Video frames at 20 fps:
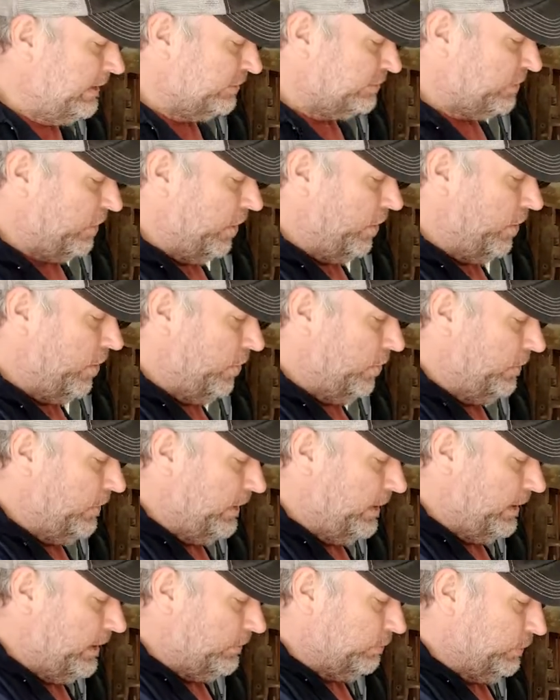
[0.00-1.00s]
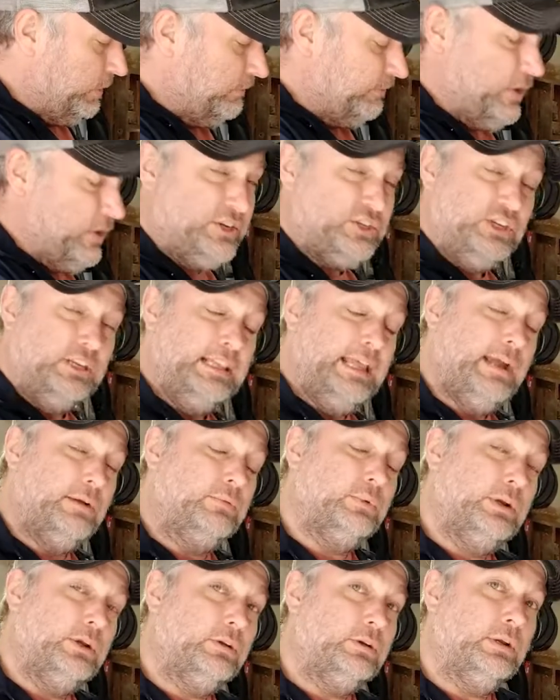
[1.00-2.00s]
So refreshing that
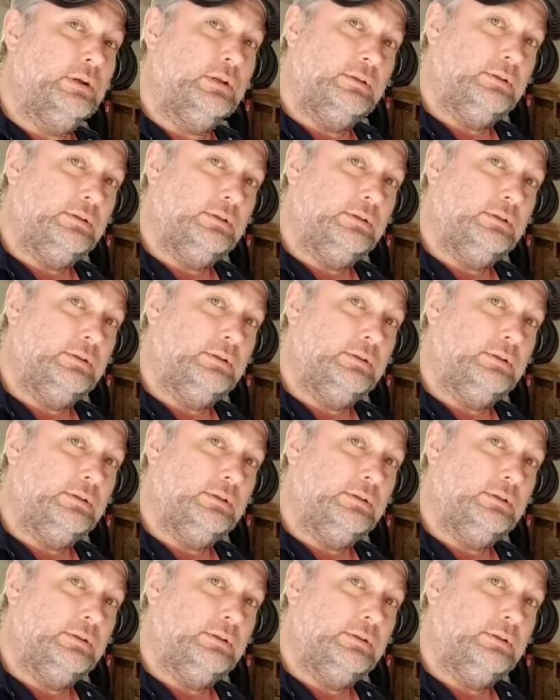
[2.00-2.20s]
rear